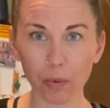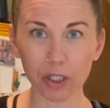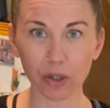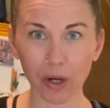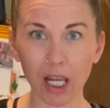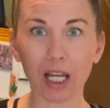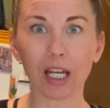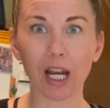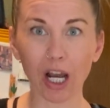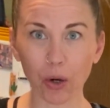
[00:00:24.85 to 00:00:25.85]
we're doing,
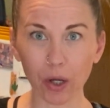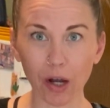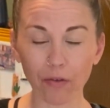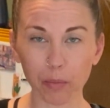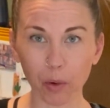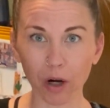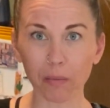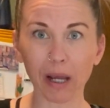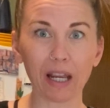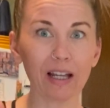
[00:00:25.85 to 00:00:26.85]
not going
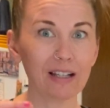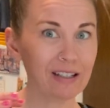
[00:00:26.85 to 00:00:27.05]
overboard by